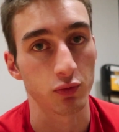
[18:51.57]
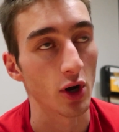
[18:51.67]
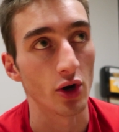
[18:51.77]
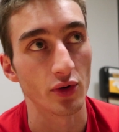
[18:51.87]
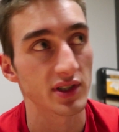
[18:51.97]

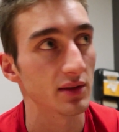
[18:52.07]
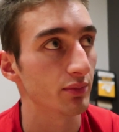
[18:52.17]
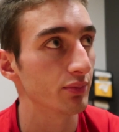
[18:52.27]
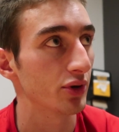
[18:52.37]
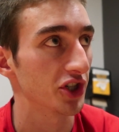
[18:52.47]
rows and
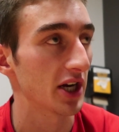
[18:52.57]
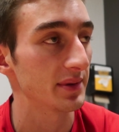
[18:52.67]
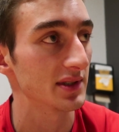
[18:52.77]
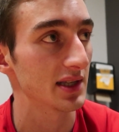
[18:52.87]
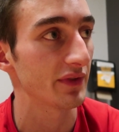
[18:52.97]

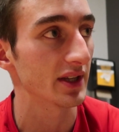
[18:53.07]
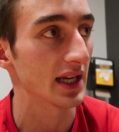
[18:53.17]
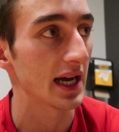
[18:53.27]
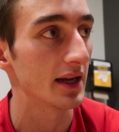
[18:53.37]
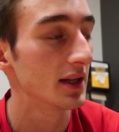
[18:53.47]
push-ups and stuff like
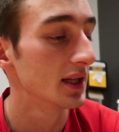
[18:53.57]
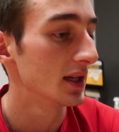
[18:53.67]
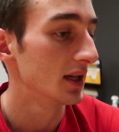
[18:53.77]
that.